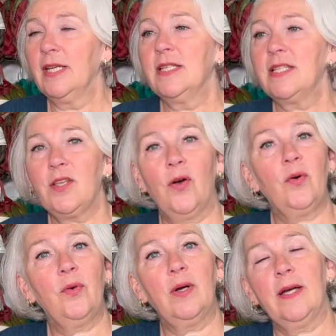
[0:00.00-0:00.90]

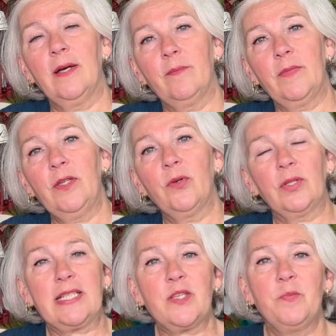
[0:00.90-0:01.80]
so you're not
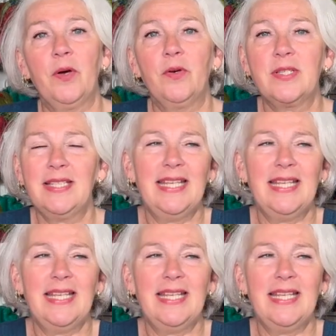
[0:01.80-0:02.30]
exposed.